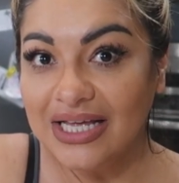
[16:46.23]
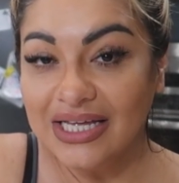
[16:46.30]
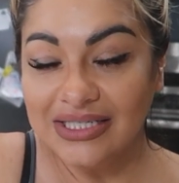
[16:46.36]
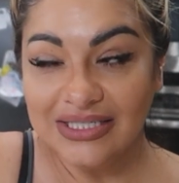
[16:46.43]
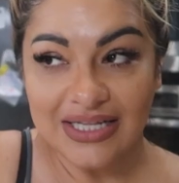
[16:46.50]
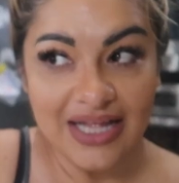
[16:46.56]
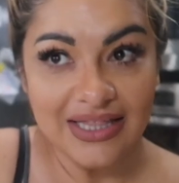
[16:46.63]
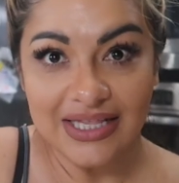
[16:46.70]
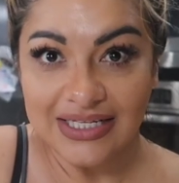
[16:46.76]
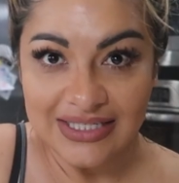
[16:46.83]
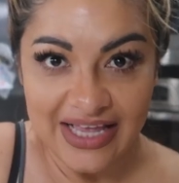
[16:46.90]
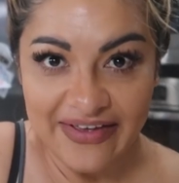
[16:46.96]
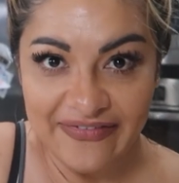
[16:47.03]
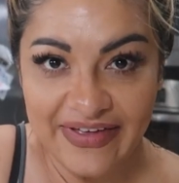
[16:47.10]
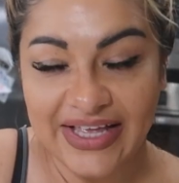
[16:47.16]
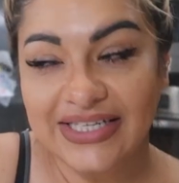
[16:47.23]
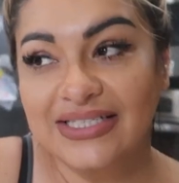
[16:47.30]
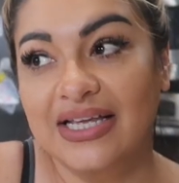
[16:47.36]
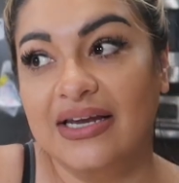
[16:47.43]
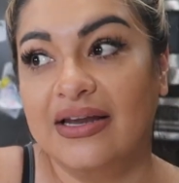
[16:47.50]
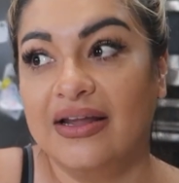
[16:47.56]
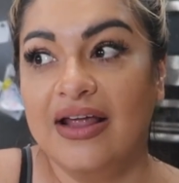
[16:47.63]
It's not the
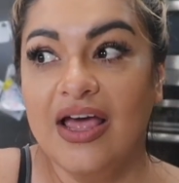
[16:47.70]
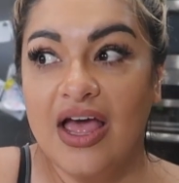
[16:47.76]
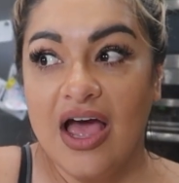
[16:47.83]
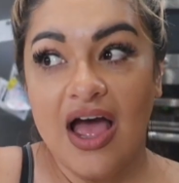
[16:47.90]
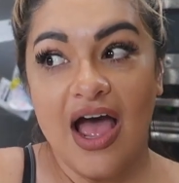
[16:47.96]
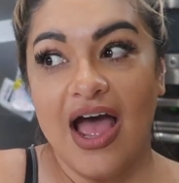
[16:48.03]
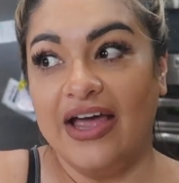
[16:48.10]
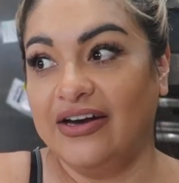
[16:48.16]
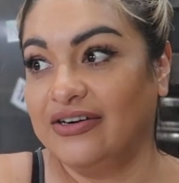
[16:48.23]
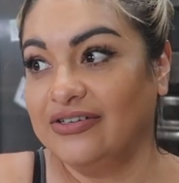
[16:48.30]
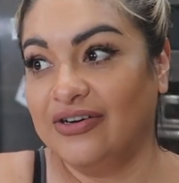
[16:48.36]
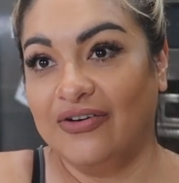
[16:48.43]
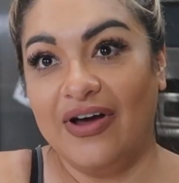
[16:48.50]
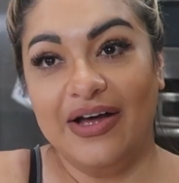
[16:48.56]
safest, and I don't know,